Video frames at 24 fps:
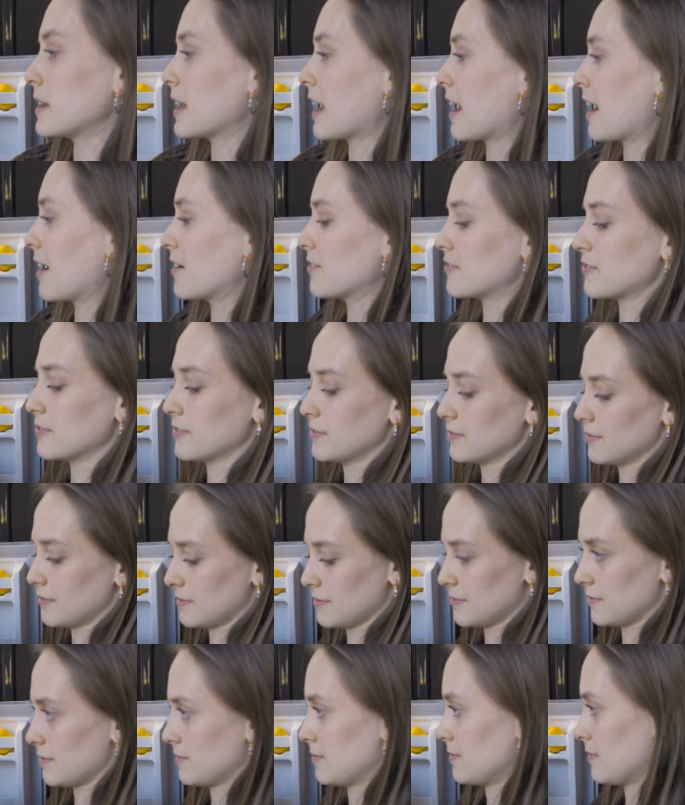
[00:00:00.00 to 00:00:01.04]
up fruit,
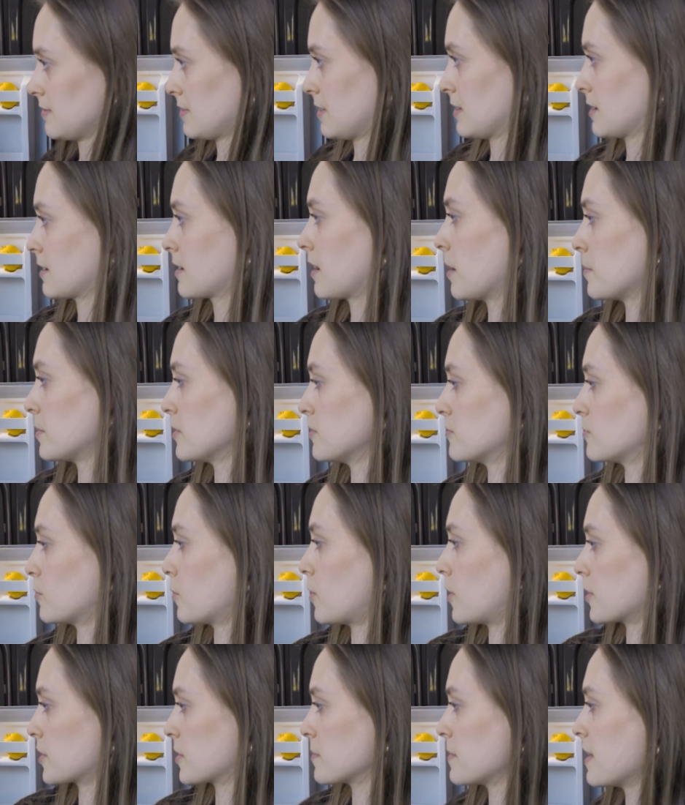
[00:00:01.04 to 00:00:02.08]
that gets frozen,
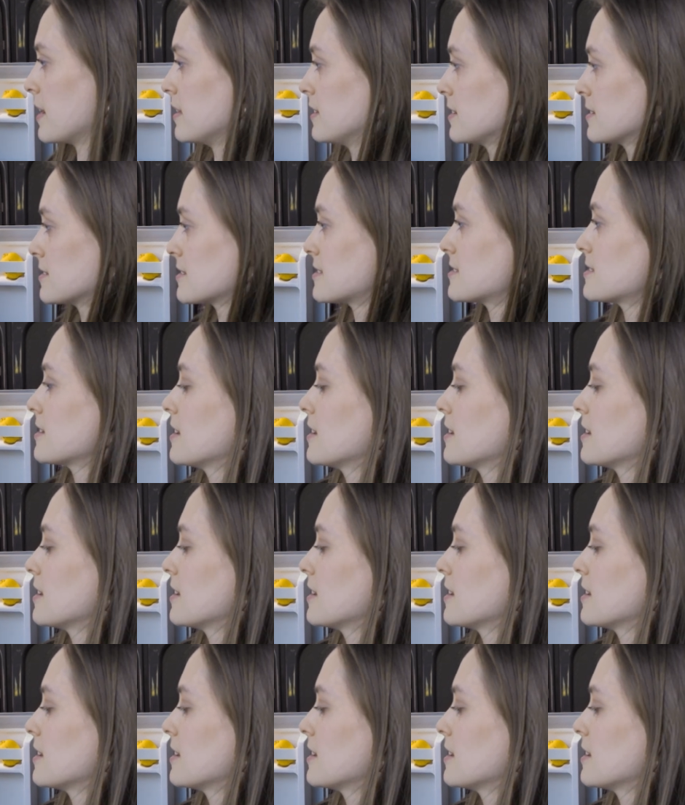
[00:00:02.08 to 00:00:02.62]
and you want